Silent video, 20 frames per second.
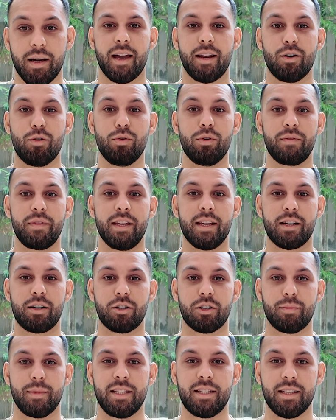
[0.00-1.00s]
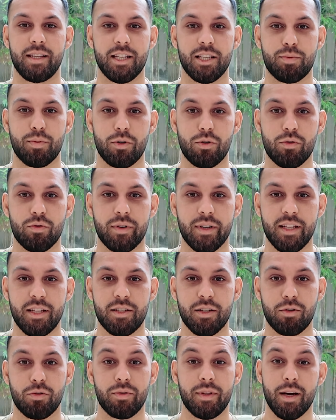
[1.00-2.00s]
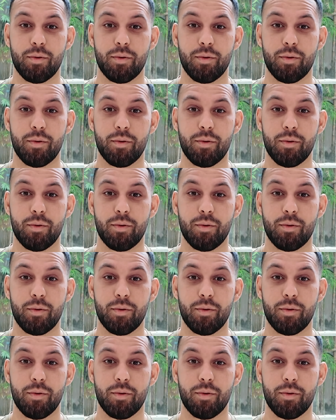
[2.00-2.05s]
And all of the economy tickets were already sold.